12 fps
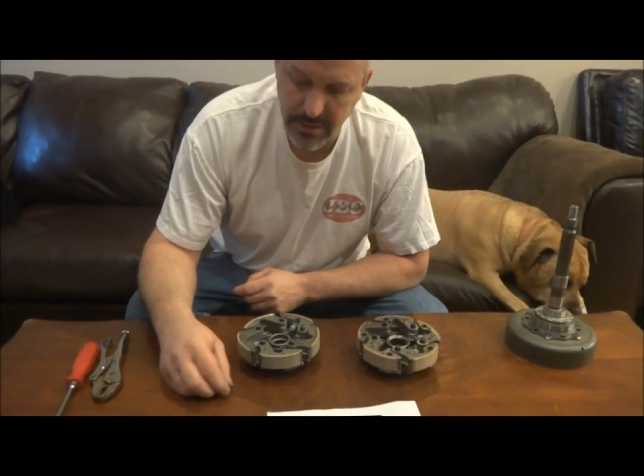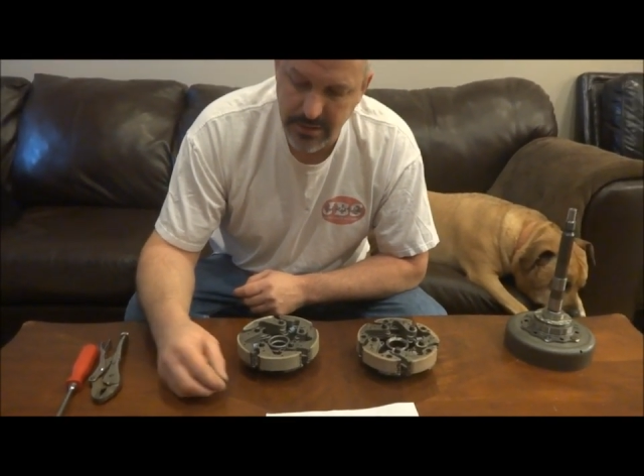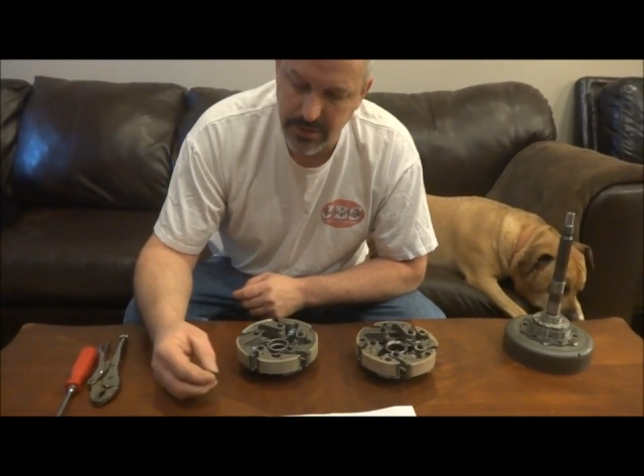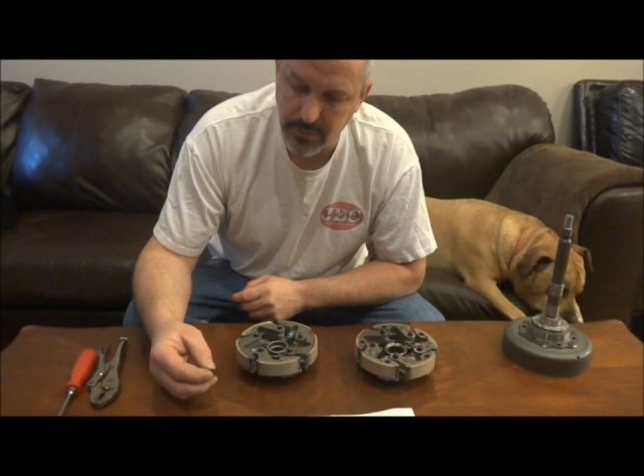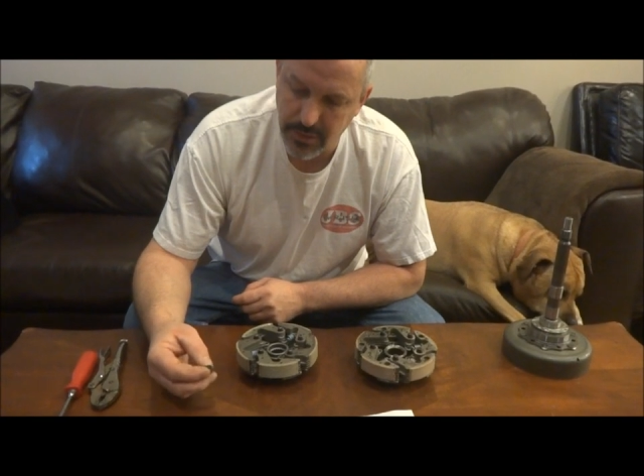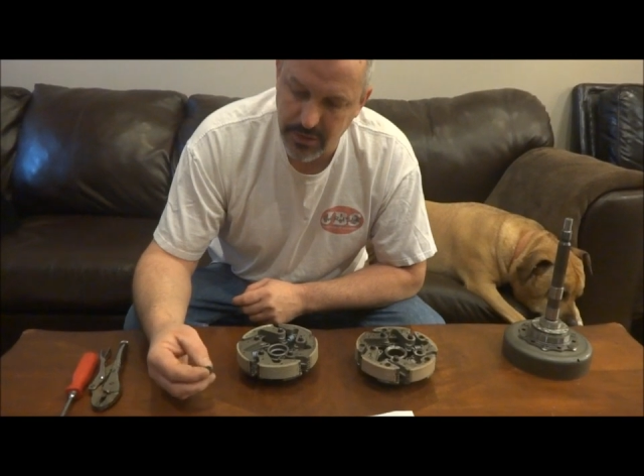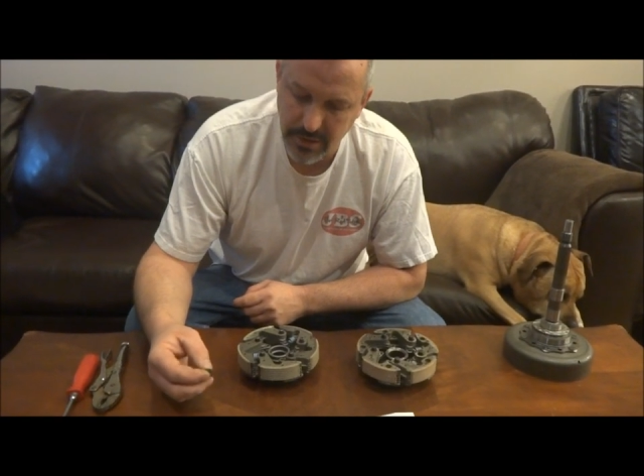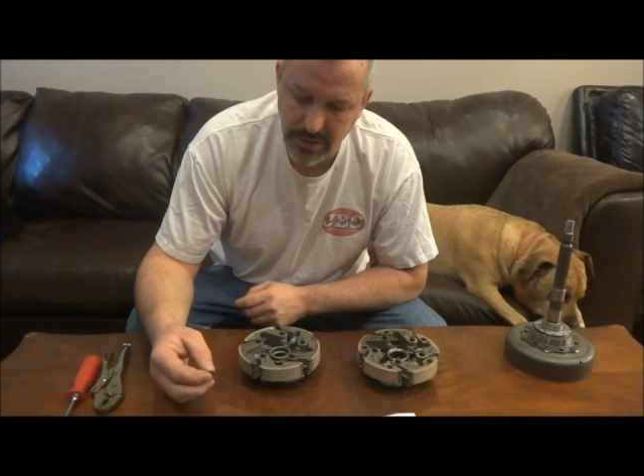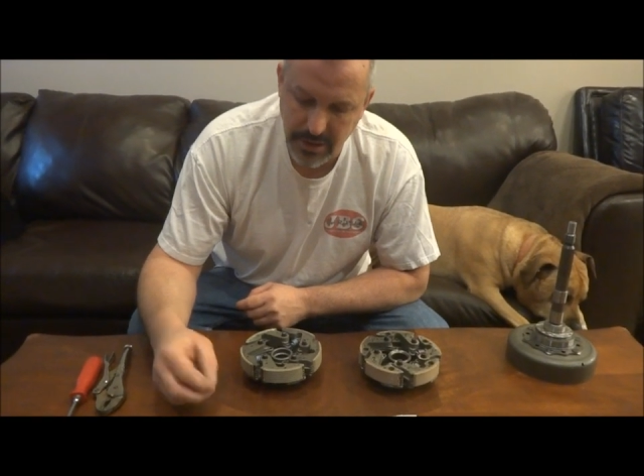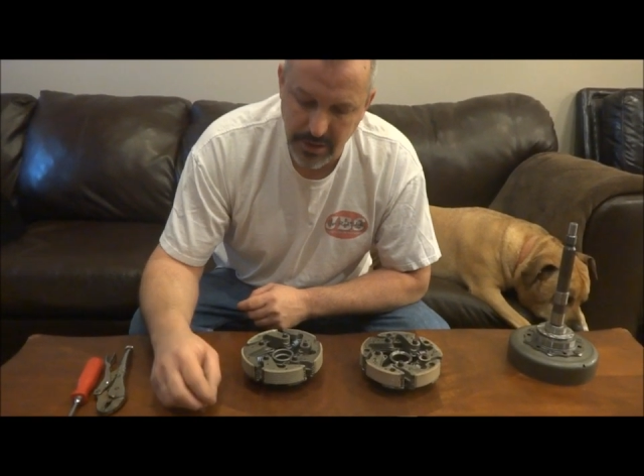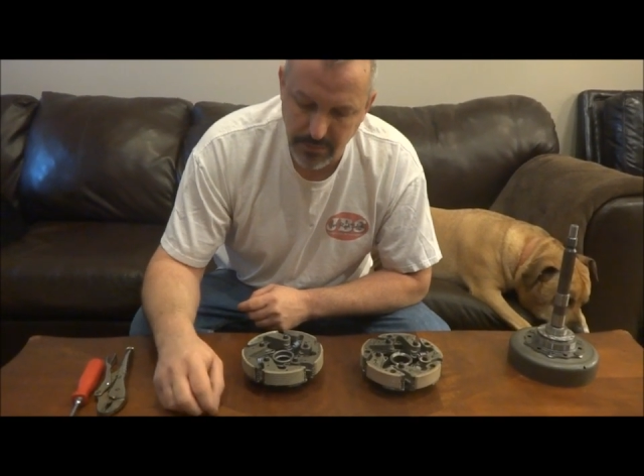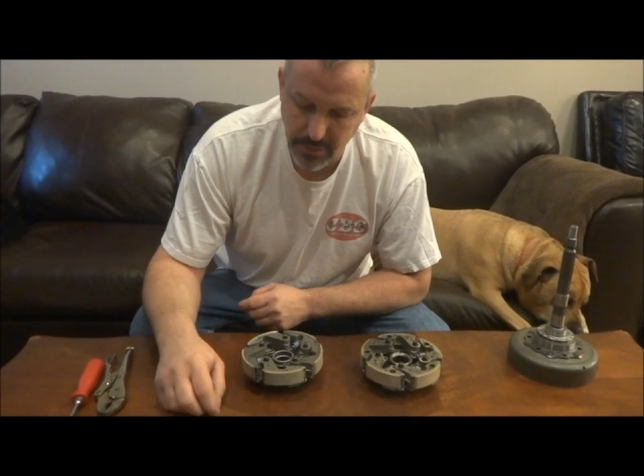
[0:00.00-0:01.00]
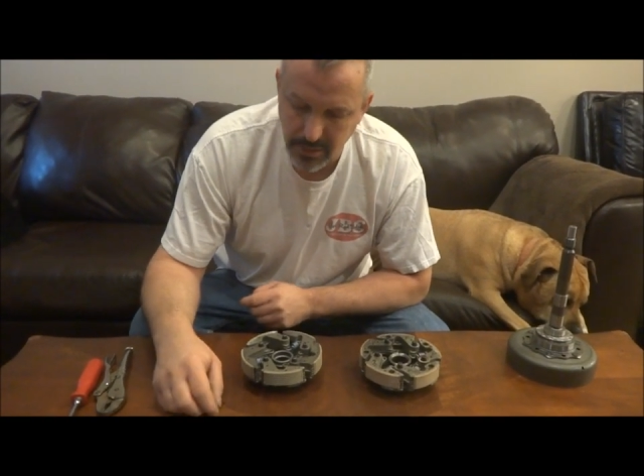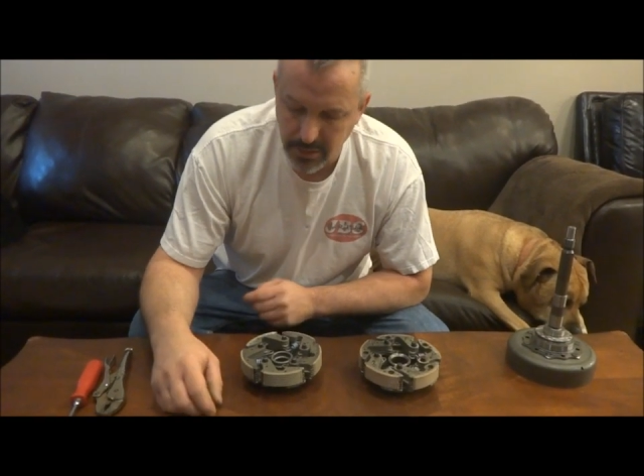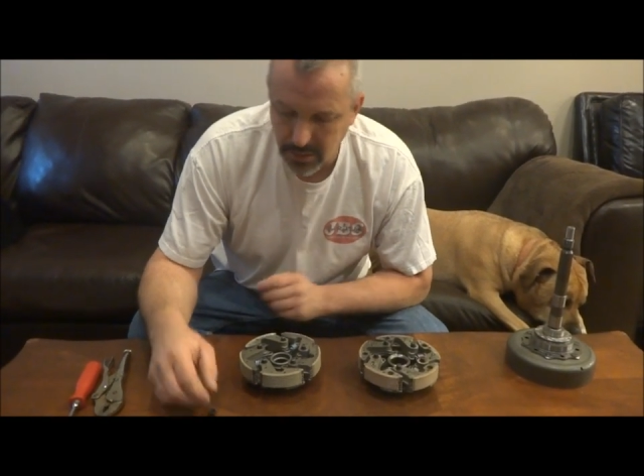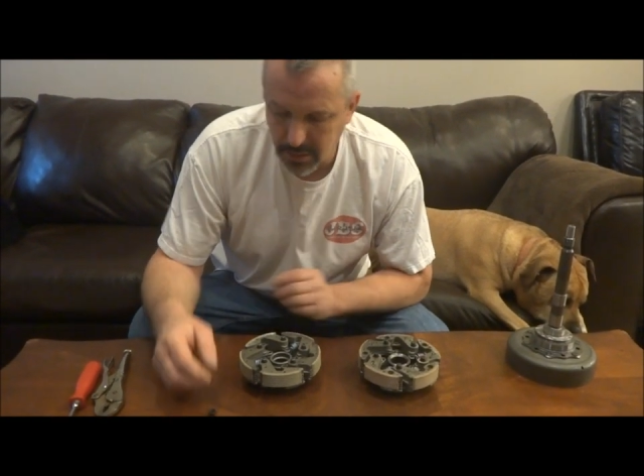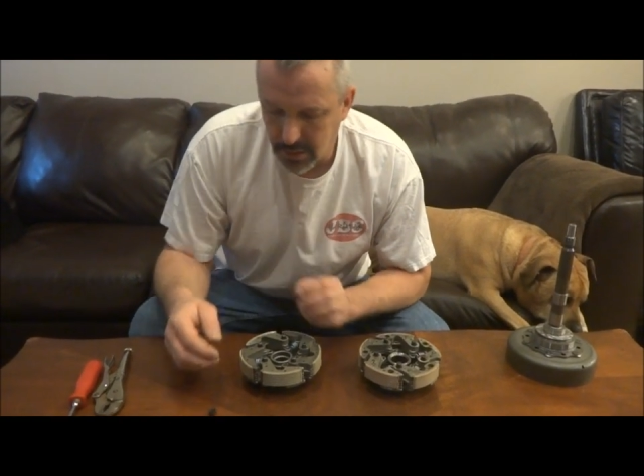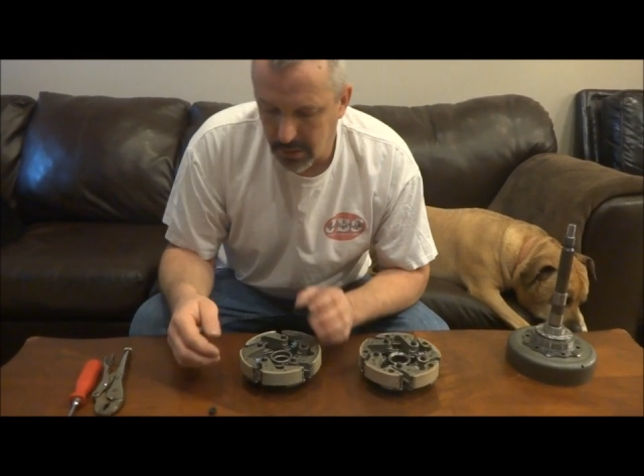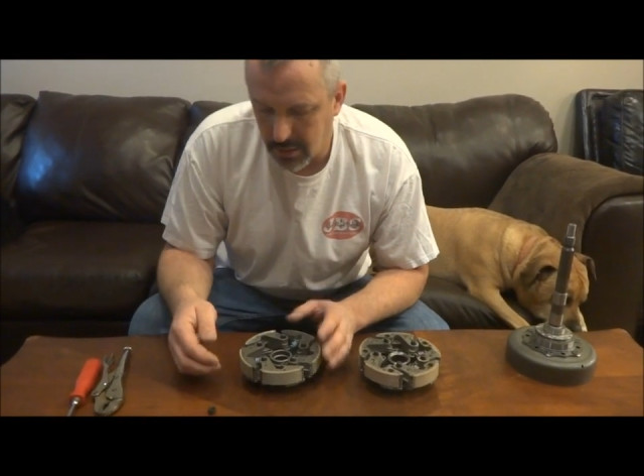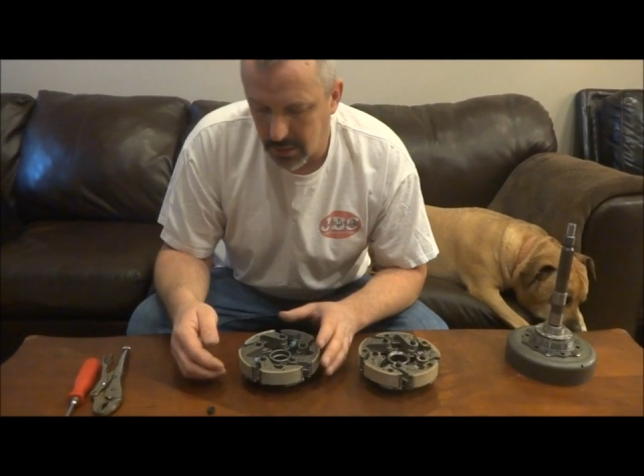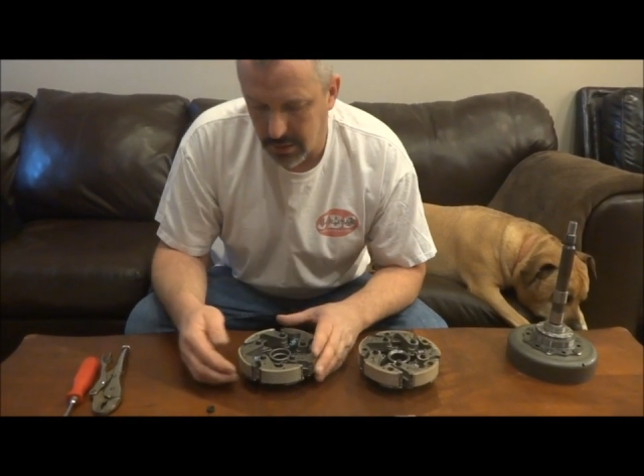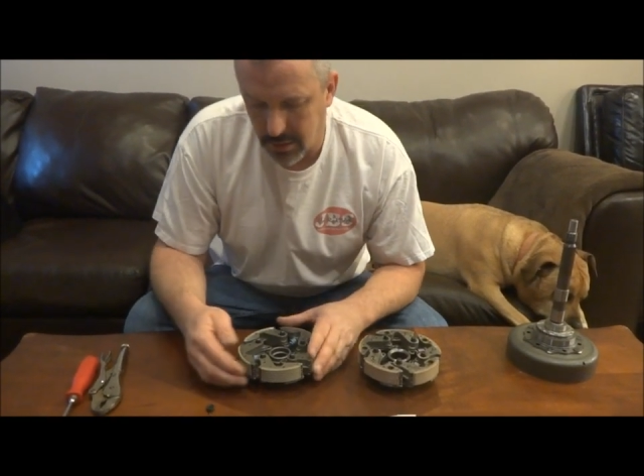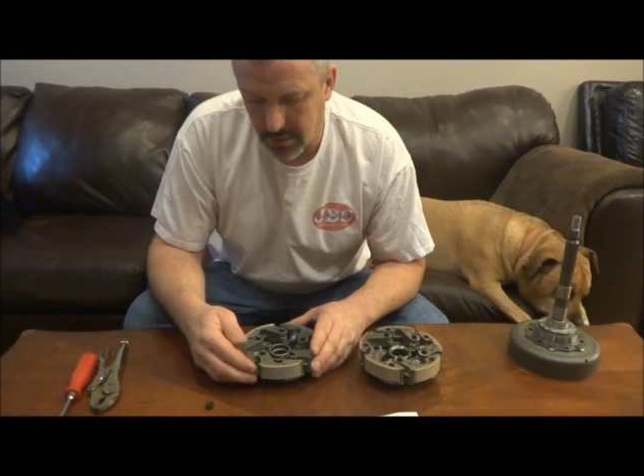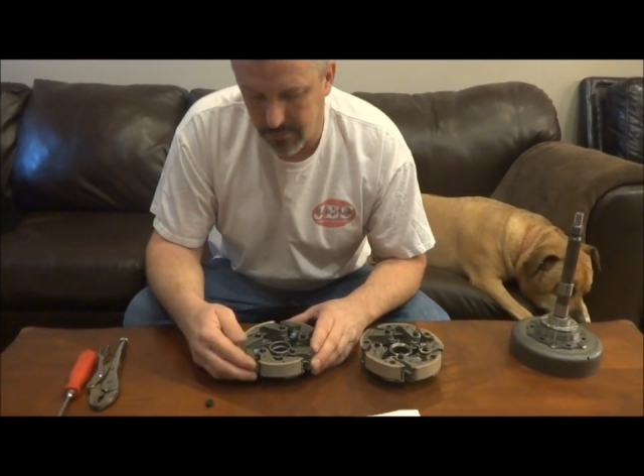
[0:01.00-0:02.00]
and see what you think. But
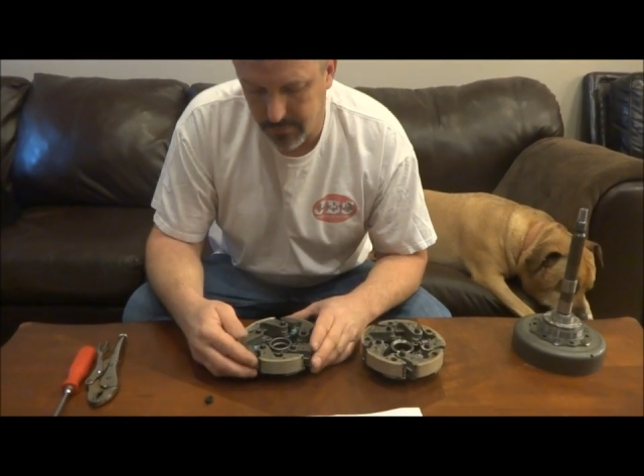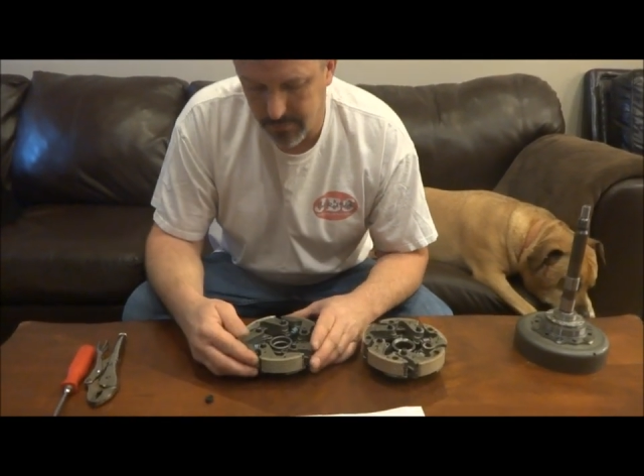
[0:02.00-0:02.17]
um,